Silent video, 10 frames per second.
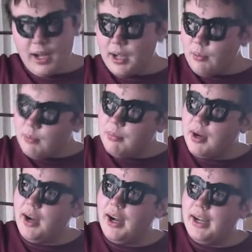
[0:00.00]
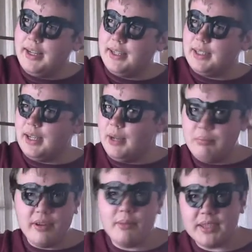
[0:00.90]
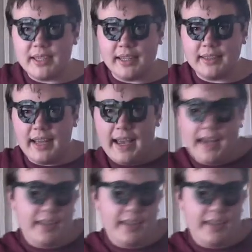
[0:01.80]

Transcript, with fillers: I will buy a broomstick that